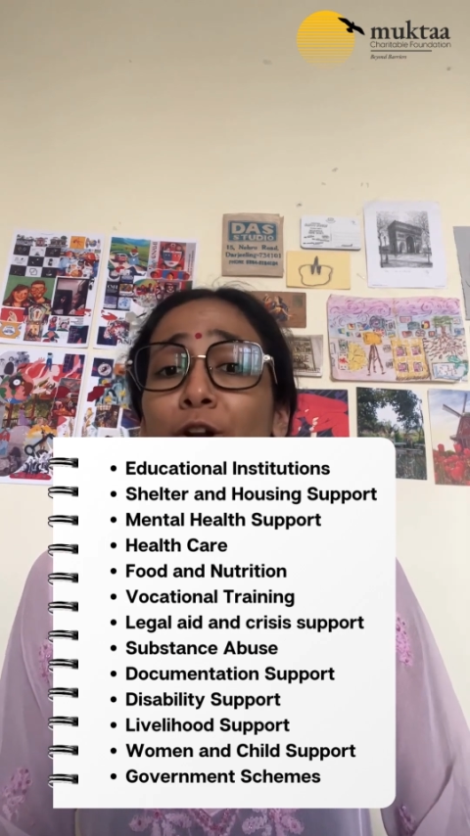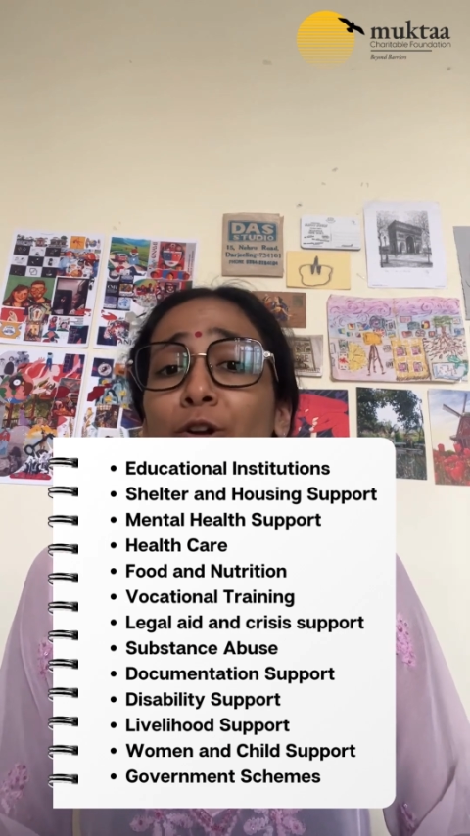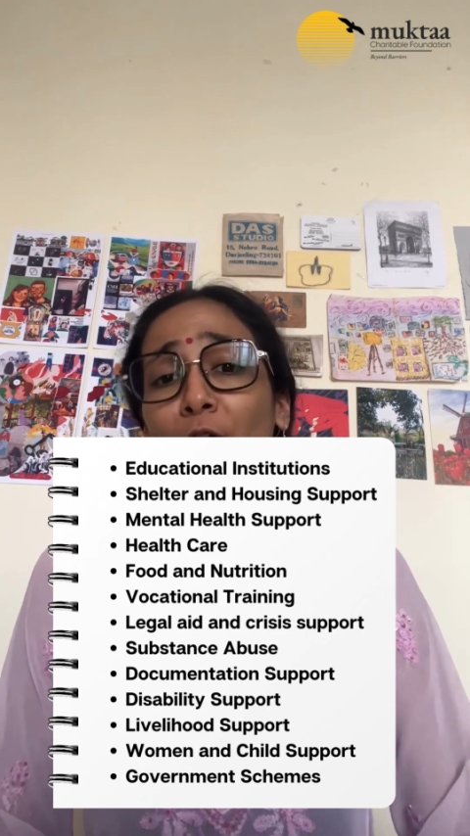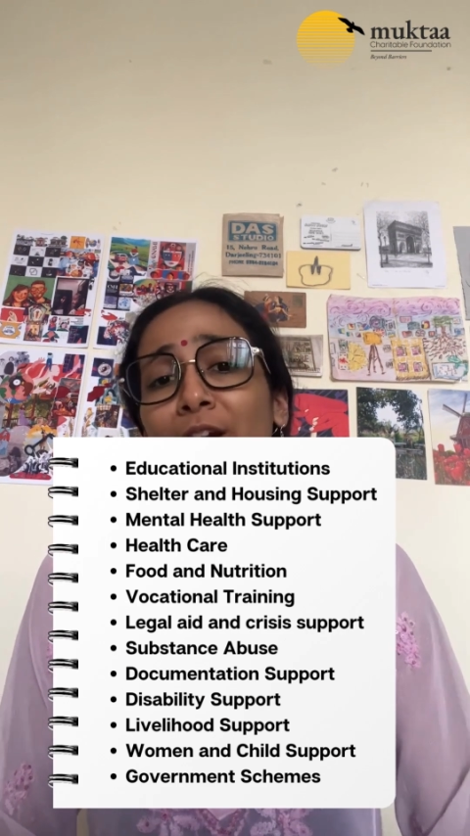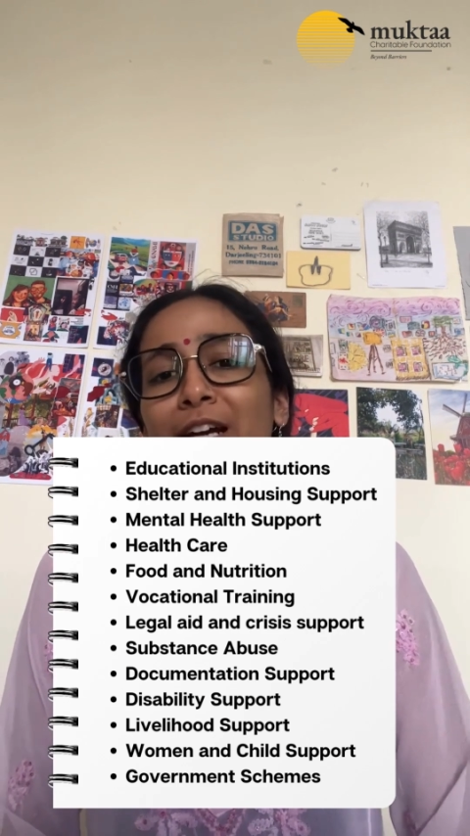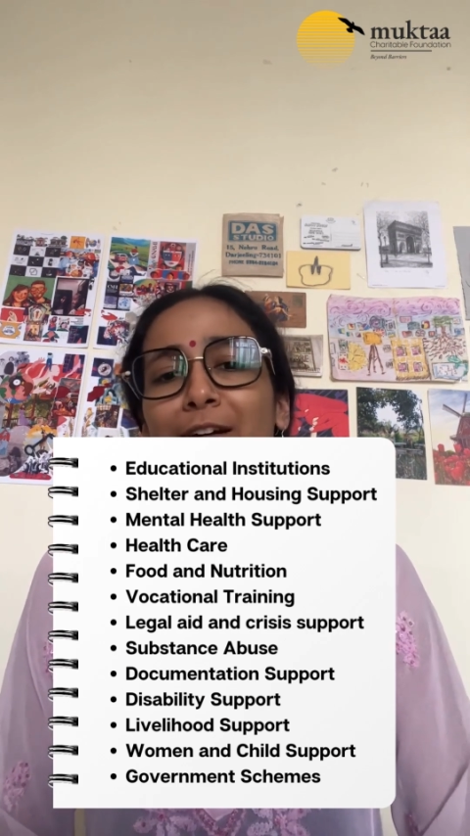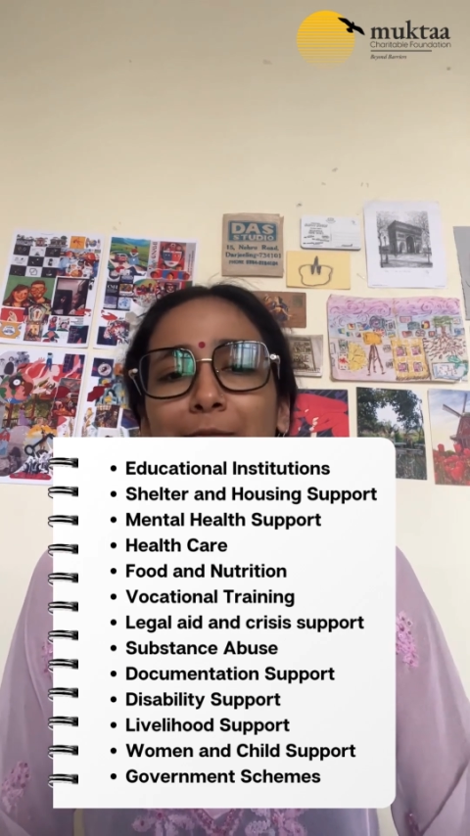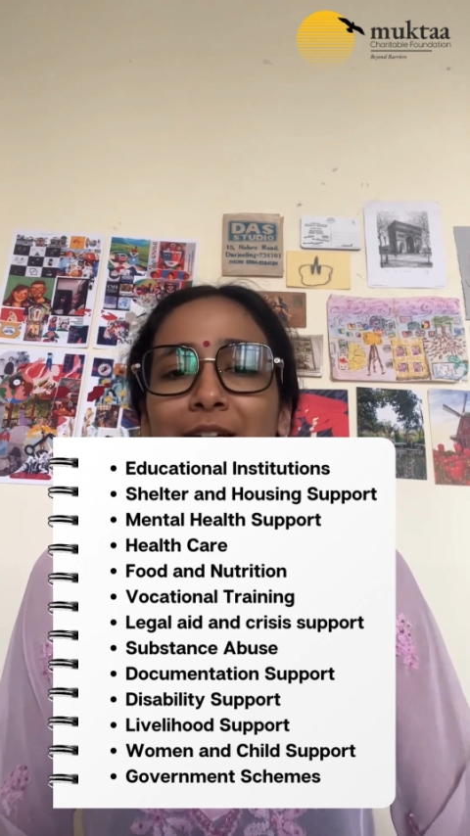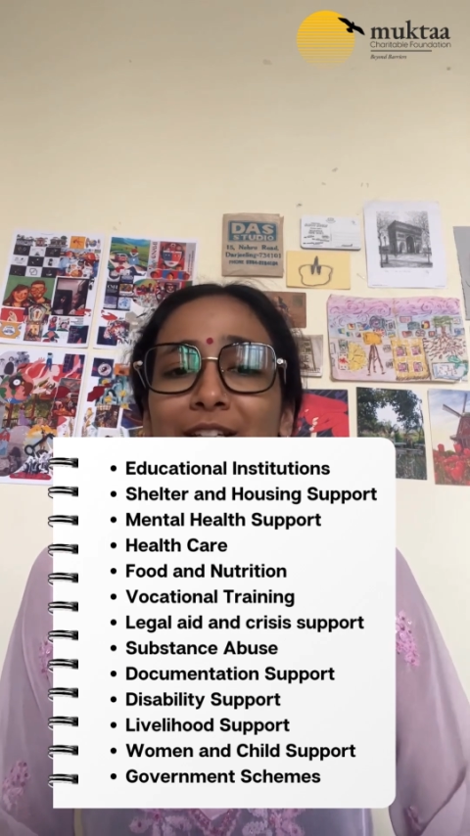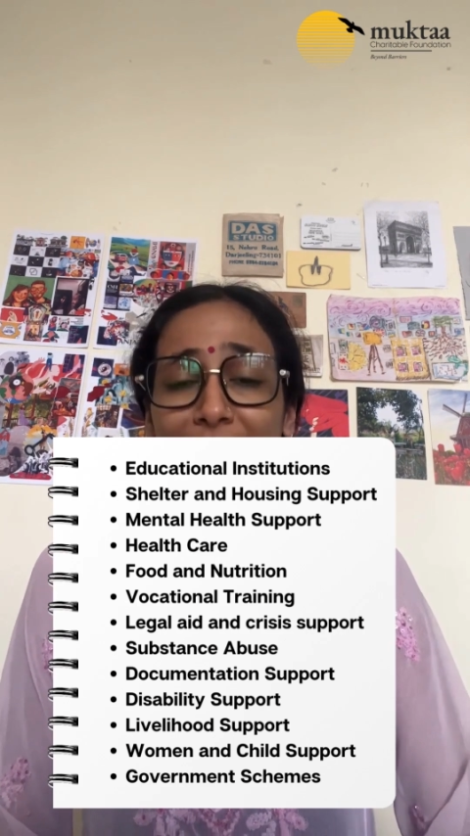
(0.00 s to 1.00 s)

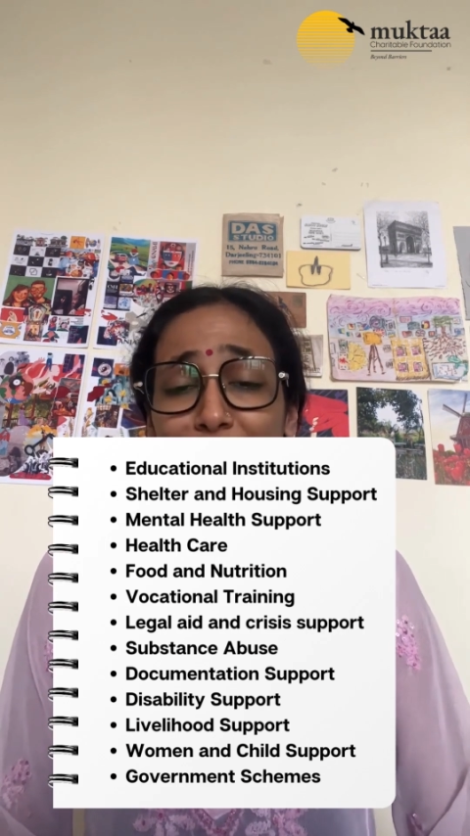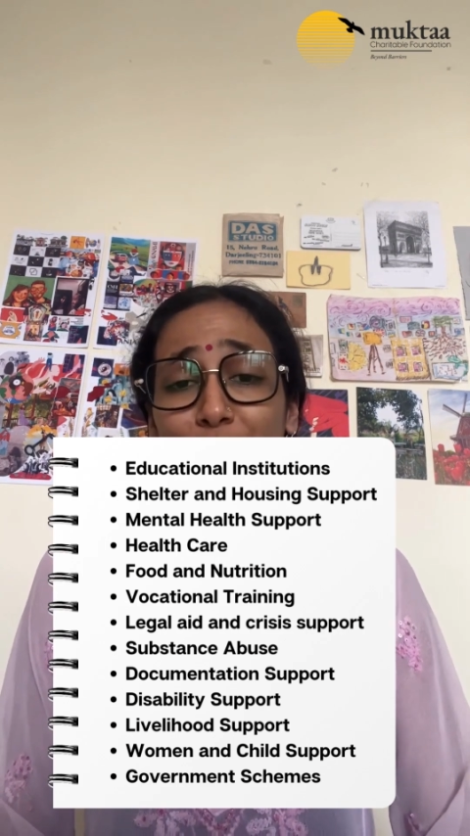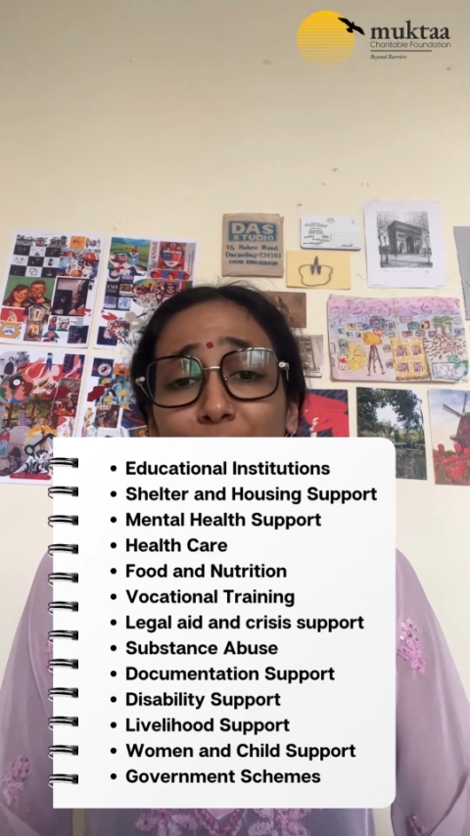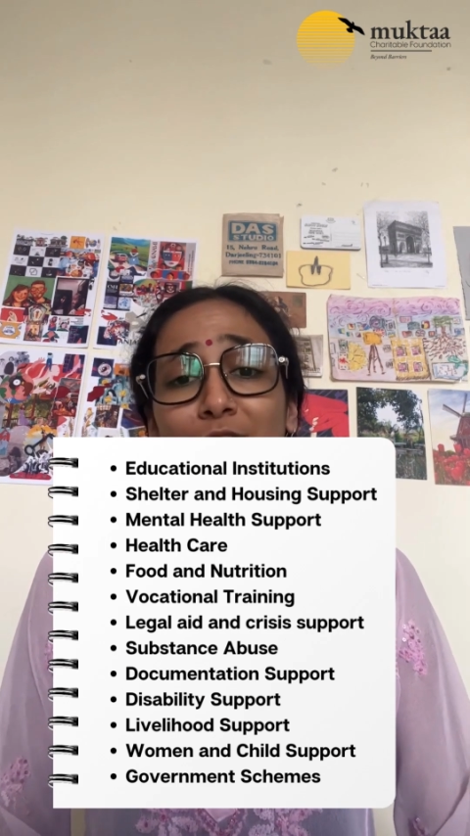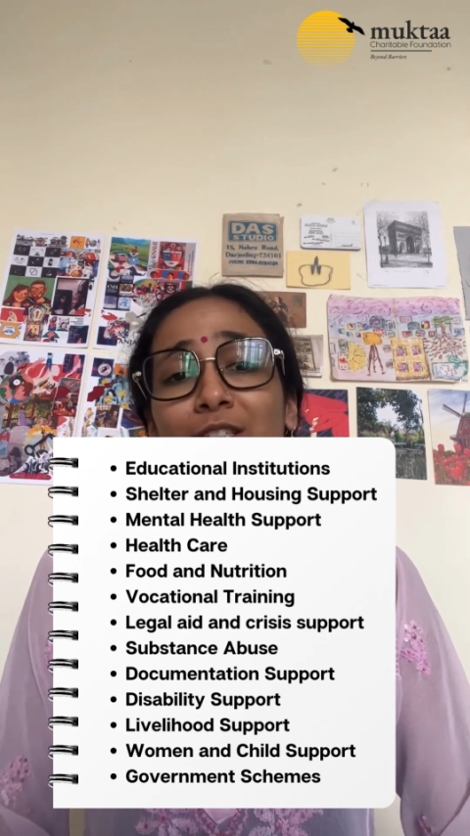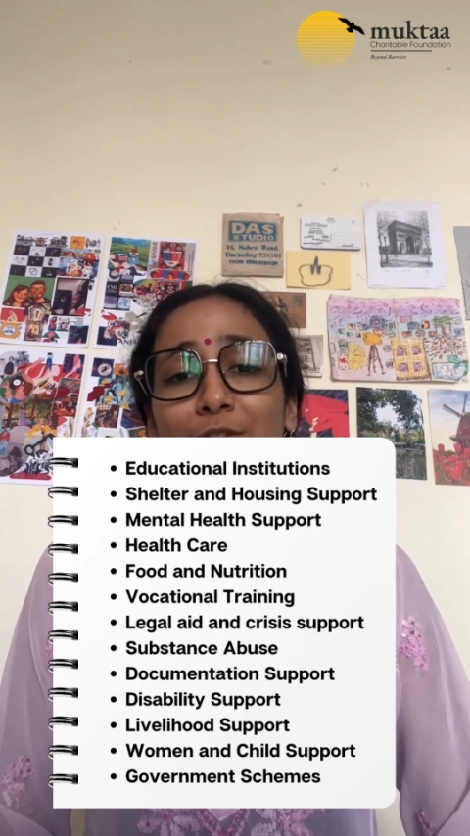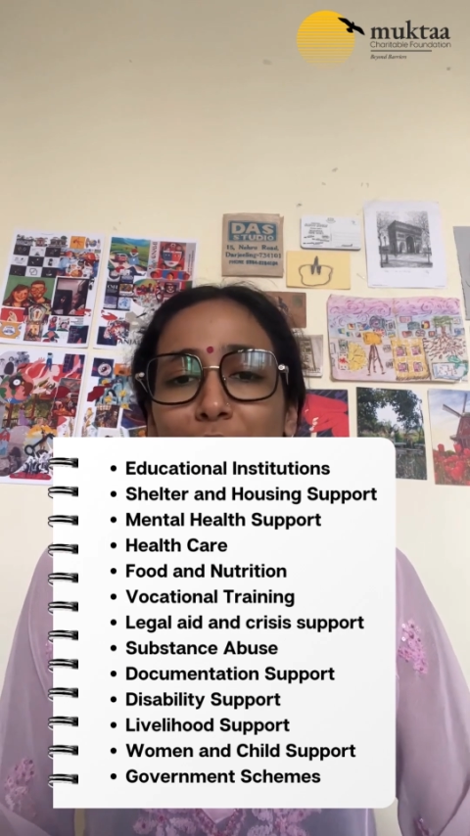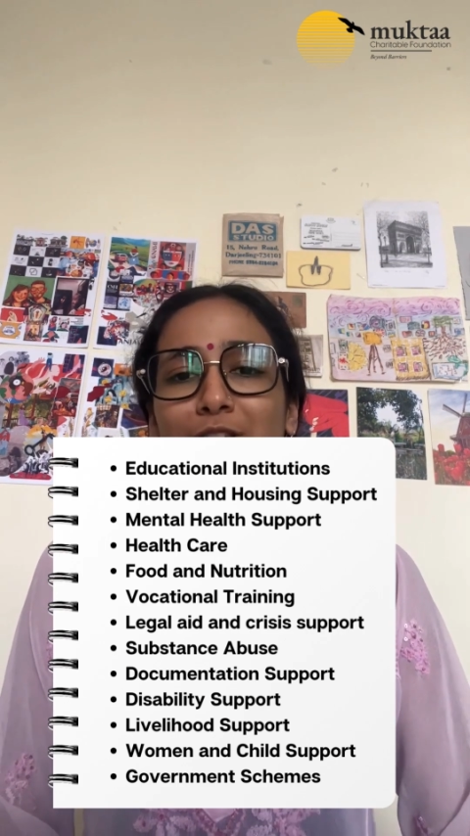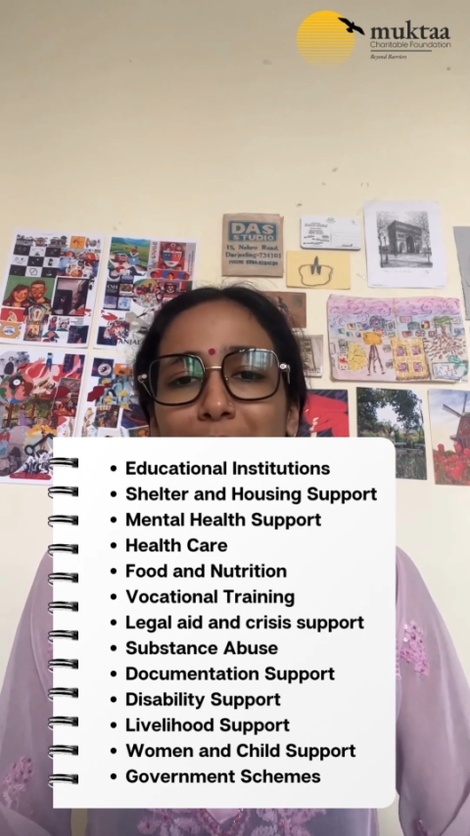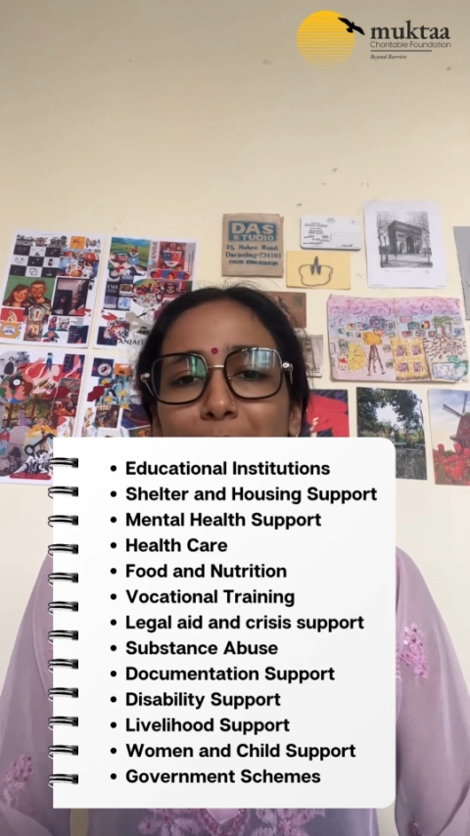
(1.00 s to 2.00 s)
non-government resources for
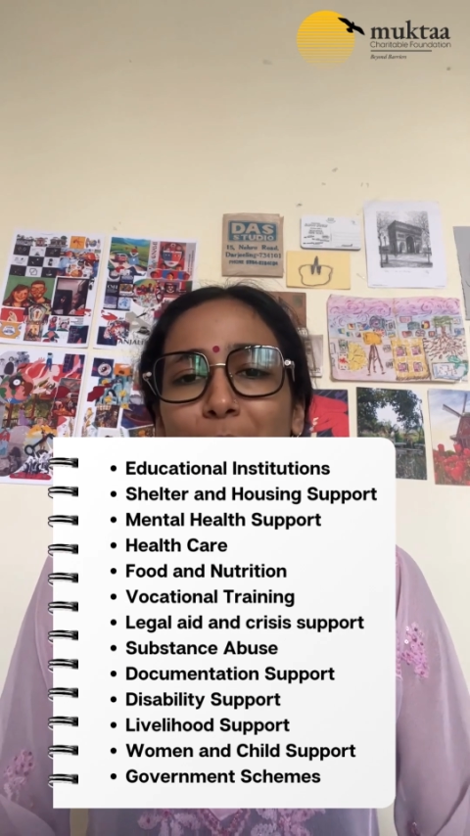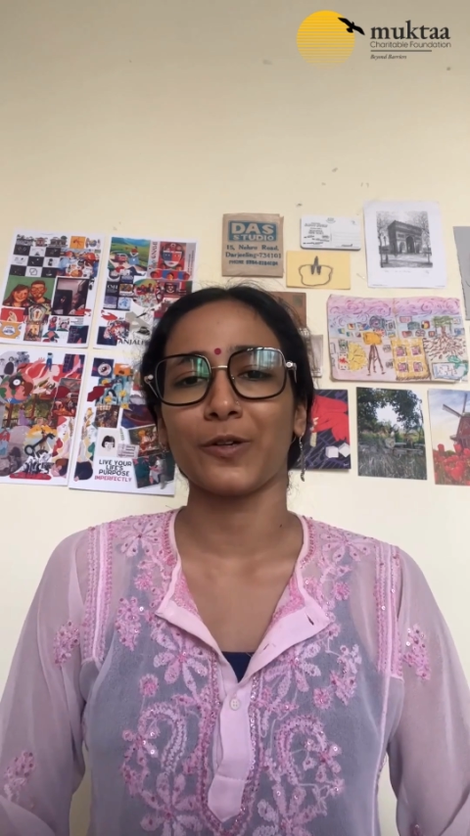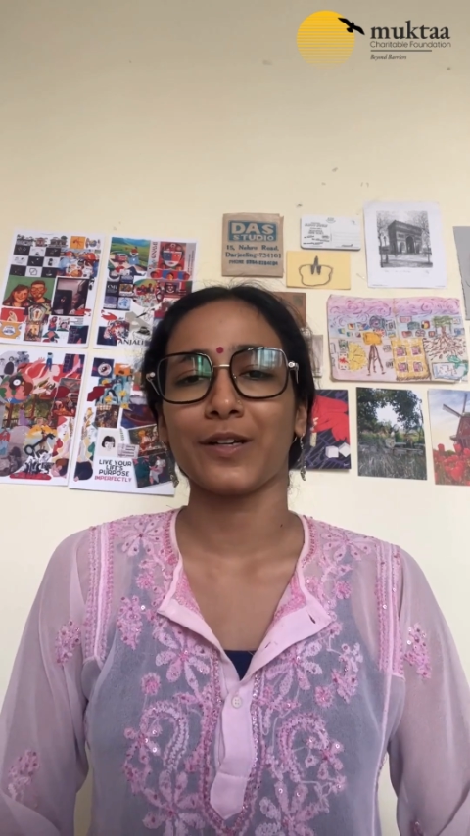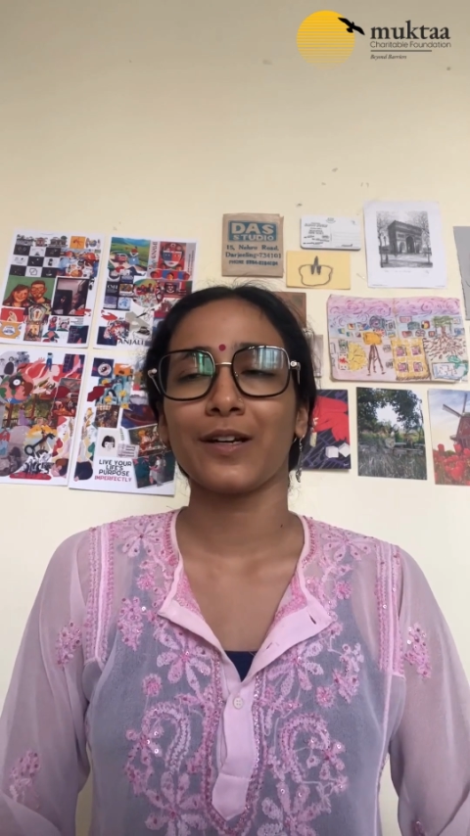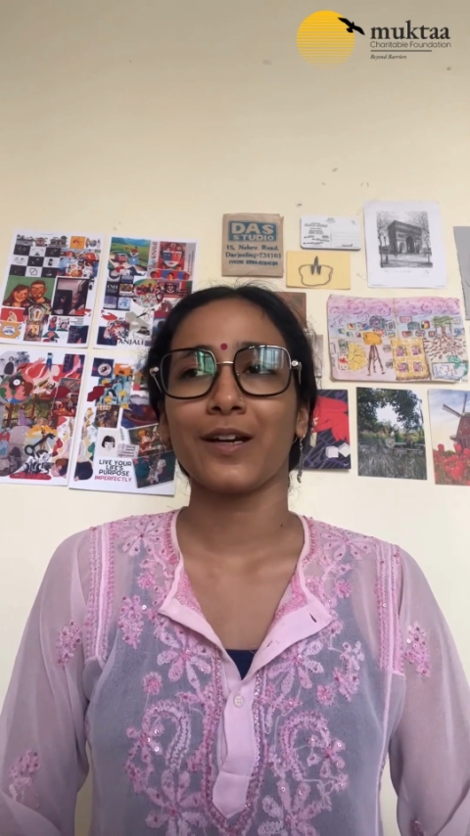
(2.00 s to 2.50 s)
support.